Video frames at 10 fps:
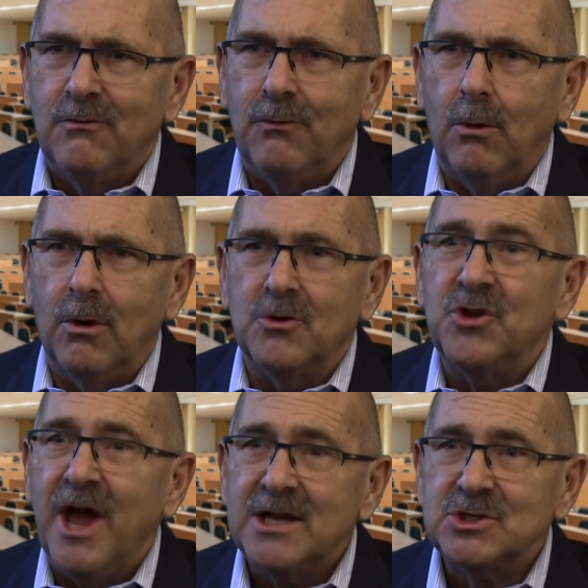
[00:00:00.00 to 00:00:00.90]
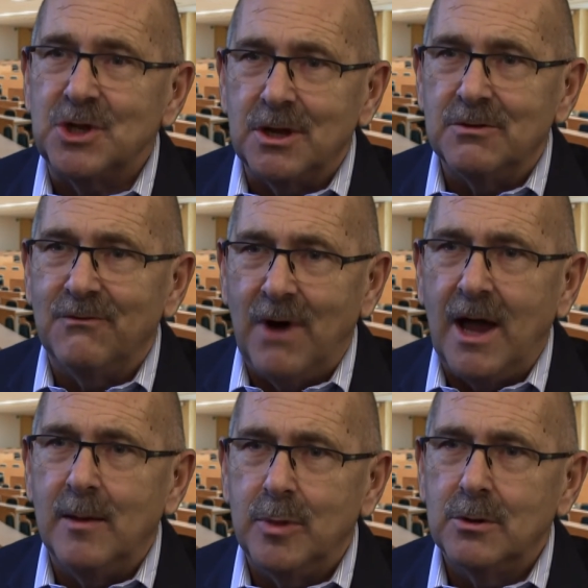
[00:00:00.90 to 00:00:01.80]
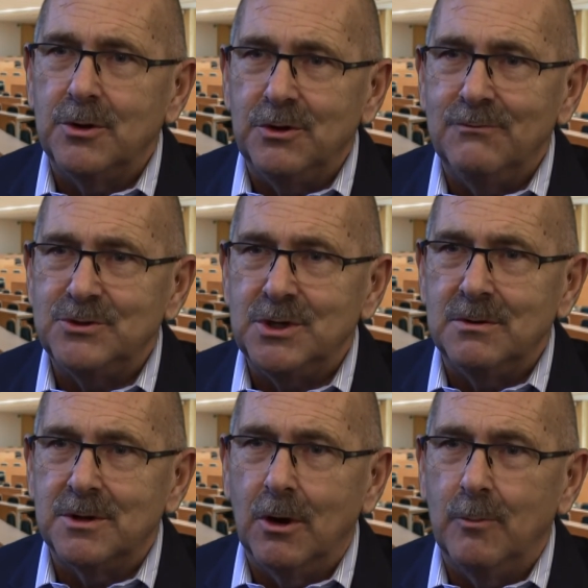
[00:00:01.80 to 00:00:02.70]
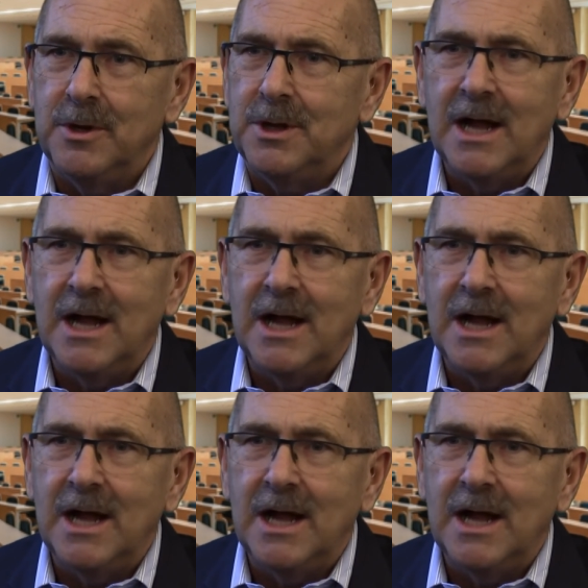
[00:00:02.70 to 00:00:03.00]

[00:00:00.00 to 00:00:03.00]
for testing the viability of gene therapy,